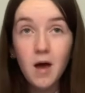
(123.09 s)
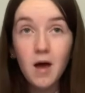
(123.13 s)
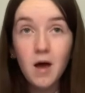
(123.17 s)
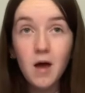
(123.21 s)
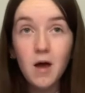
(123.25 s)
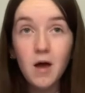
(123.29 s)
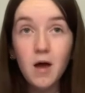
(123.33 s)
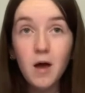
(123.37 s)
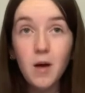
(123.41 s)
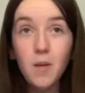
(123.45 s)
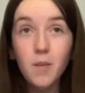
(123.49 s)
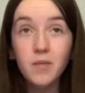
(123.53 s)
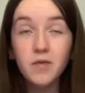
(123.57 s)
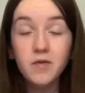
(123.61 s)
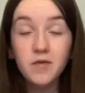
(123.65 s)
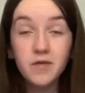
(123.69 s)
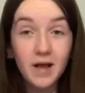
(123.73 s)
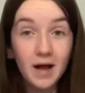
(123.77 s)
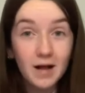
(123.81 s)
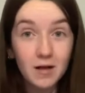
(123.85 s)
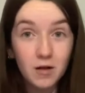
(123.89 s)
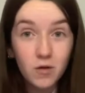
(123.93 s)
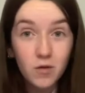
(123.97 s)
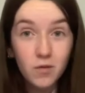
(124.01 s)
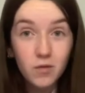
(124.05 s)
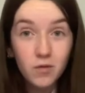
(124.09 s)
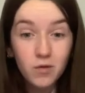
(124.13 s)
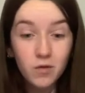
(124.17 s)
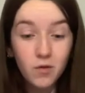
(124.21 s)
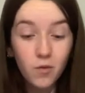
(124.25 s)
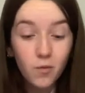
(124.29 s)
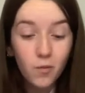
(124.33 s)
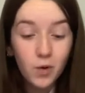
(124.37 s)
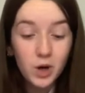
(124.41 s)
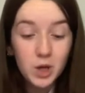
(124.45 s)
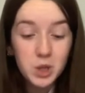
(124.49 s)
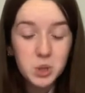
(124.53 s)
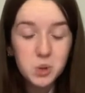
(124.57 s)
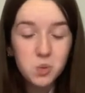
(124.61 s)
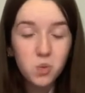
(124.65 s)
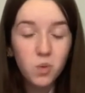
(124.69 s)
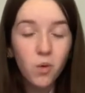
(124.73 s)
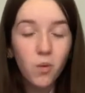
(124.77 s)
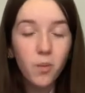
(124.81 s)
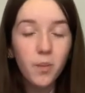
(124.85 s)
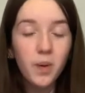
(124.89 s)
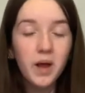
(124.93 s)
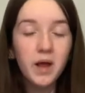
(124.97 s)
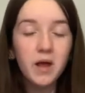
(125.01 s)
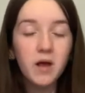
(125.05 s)
um, second, which
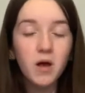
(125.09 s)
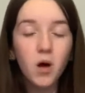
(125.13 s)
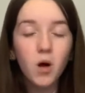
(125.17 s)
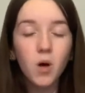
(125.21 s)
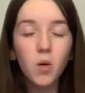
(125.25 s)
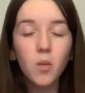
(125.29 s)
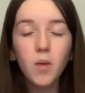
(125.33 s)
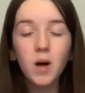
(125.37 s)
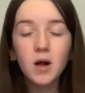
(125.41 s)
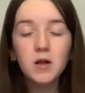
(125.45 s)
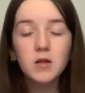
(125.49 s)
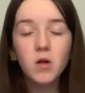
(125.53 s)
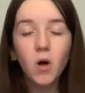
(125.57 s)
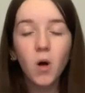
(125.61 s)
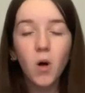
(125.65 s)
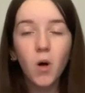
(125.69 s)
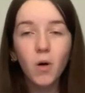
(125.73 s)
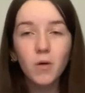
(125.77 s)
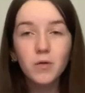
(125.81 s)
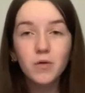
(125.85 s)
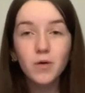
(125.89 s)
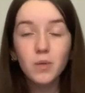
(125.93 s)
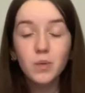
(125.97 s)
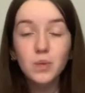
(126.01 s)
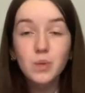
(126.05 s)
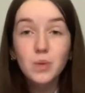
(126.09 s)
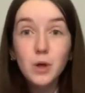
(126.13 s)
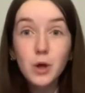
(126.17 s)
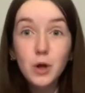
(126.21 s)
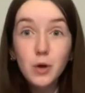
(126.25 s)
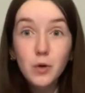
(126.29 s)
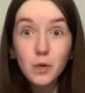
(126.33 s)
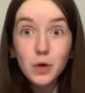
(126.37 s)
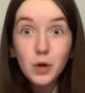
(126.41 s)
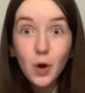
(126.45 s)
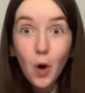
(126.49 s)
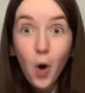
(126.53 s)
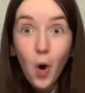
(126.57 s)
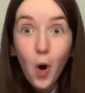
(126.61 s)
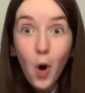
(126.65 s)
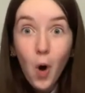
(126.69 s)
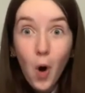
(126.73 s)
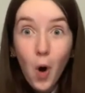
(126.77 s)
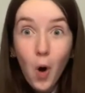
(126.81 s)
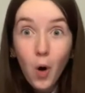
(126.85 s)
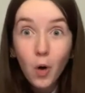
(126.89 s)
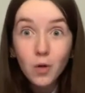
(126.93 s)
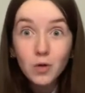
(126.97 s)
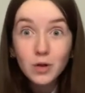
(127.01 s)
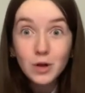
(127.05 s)
will be oh my god, New
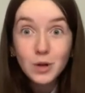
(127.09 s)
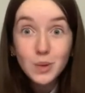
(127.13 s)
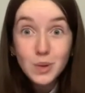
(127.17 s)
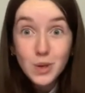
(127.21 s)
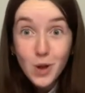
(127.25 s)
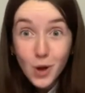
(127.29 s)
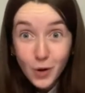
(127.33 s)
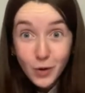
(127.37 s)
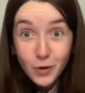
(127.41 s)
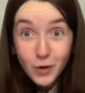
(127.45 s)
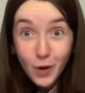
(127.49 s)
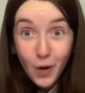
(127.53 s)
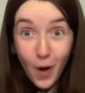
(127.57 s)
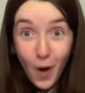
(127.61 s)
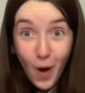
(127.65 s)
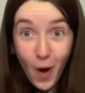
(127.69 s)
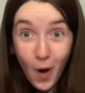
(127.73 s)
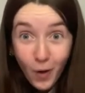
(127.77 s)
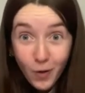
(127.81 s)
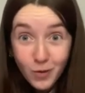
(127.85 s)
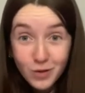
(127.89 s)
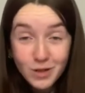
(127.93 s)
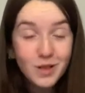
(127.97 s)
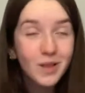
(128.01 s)
York, New York.